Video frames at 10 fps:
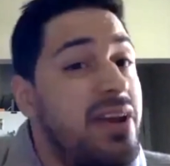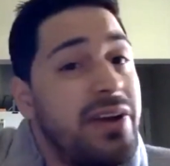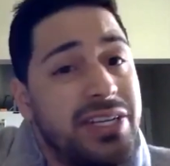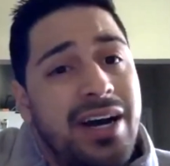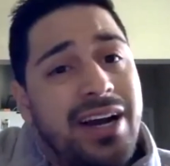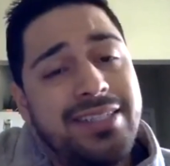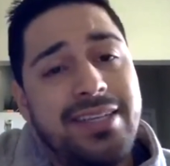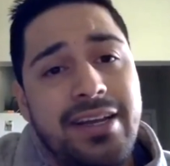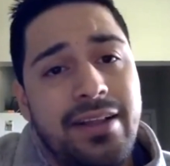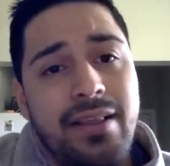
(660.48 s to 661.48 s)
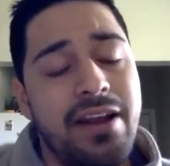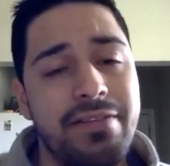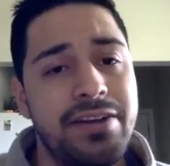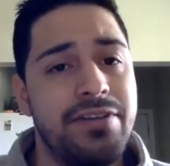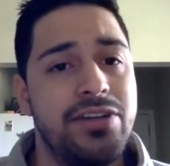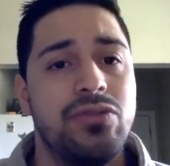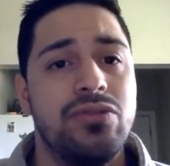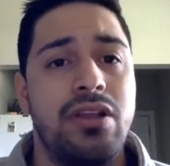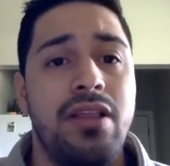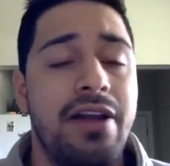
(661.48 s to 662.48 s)
very toxic a lot of individuals
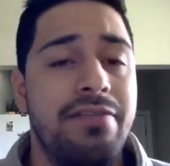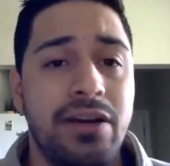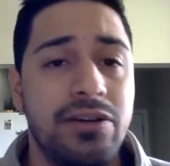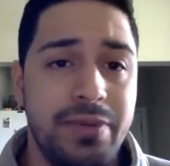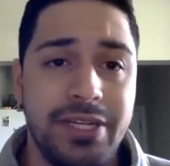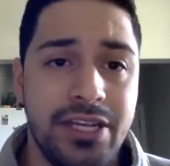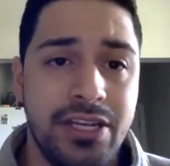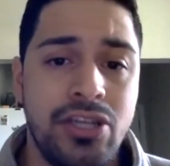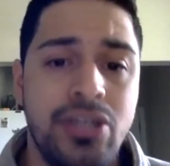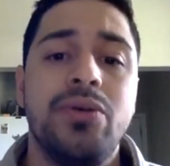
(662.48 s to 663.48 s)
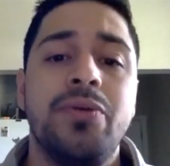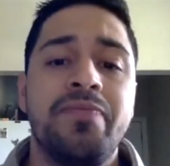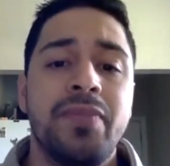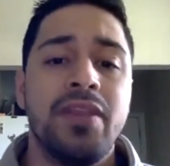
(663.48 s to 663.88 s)
a lot of lgbtq